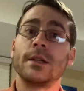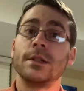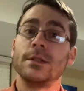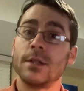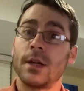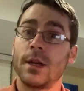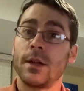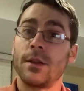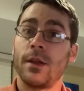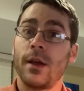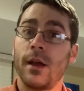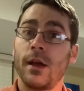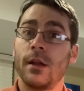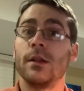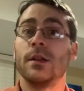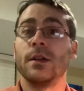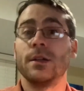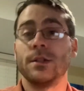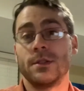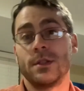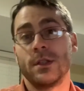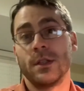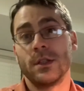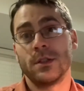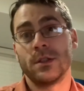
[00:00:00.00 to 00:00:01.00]
on that
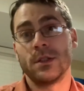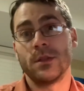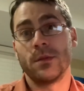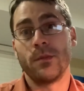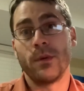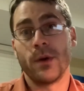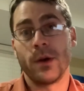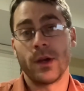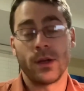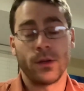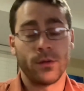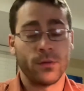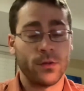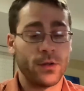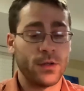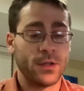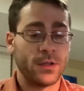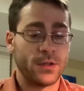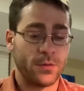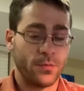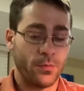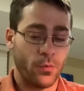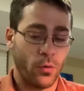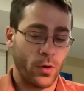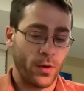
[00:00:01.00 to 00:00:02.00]
list. That's the point.
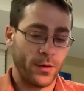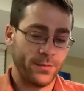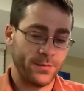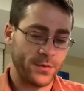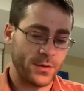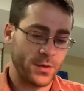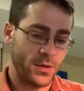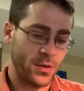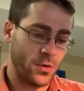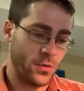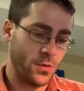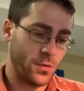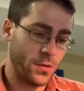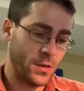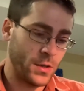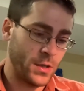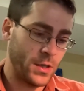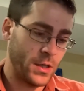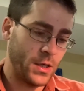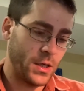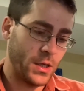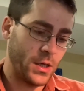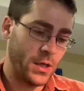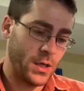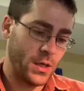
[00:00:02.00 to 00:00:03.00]
So,
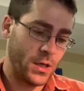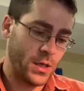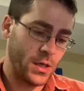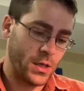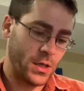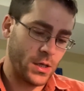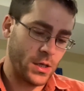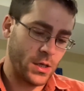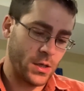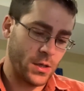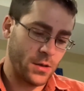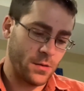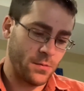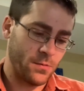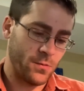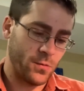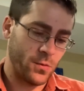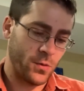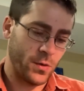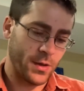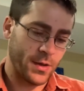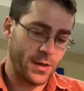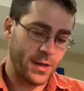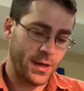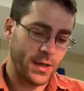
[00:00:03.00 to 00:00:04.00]

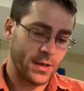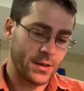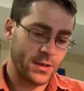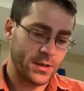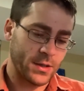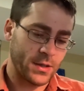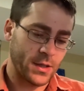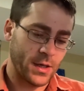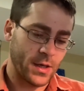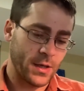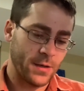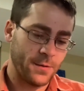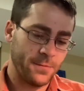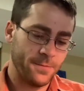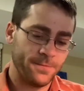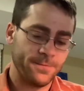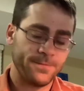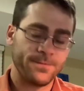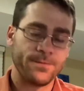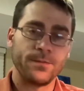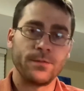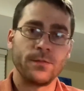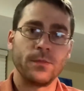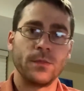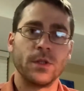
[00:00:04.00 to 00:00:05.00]
with that said,
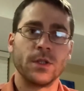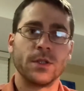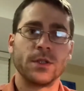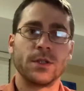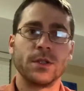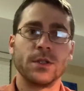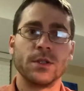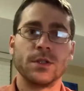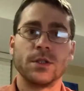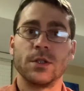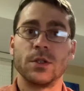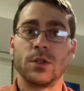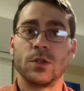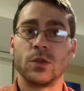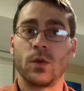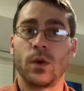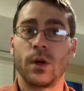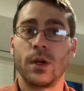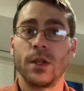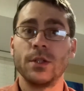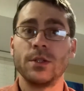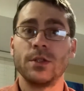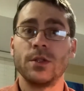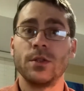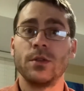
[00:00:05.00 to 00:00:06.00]
this is the
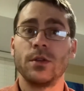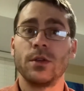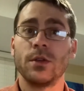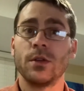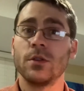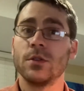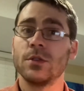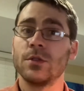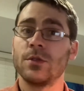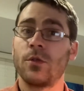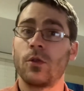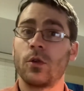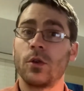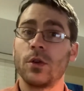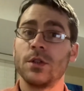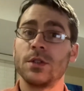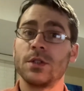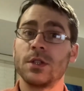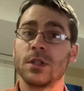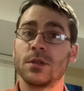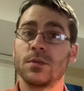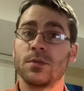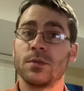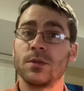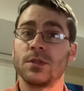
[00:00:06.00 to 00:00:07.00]
22 year. It's
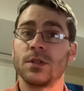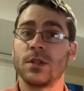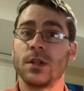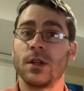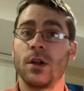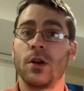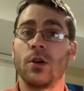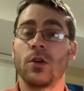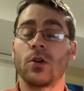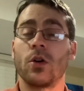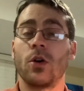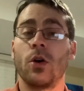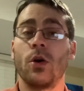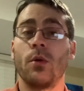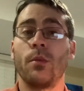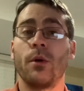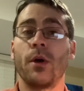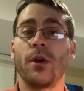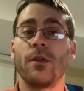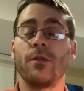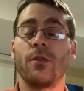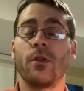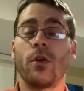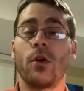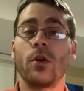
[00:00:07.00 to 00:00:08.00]
46% alcohol by
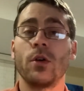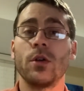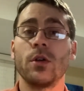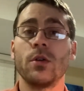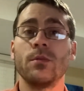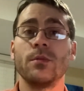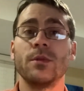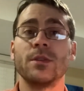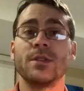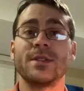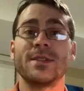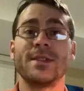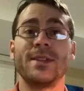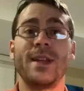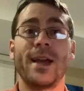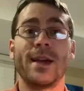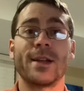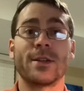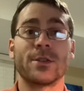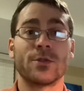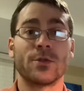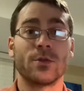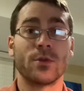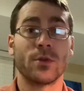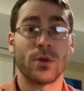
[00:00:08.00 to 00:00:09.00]
volume. It's
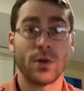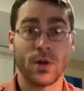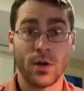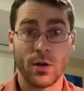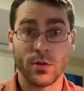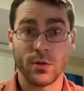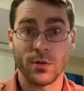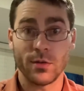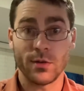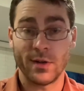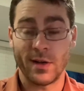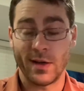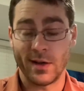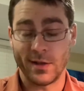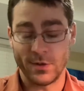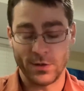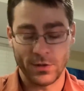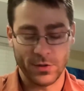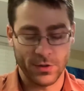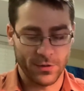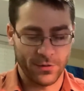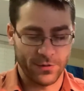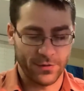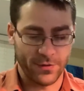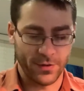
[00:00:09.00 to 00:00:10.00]
natural color,
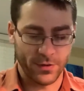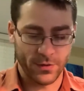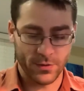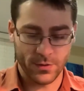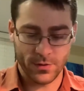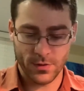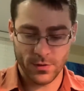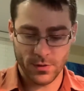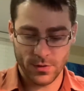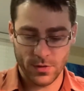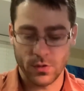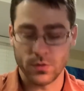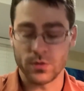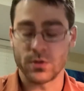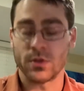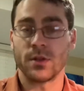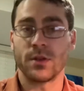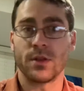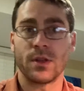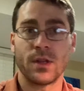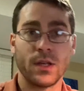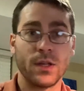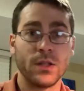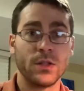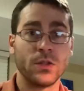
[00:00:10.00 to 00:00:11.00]
non-chill filtered. Those are
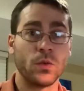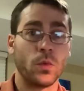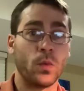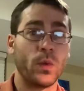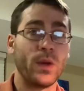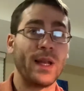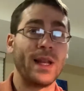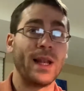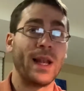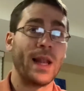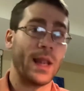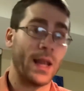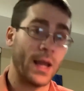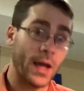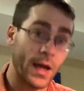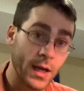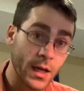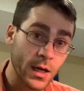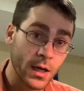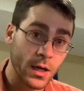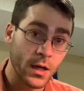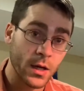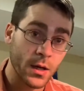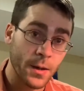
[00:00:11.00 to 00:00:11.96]
things we like.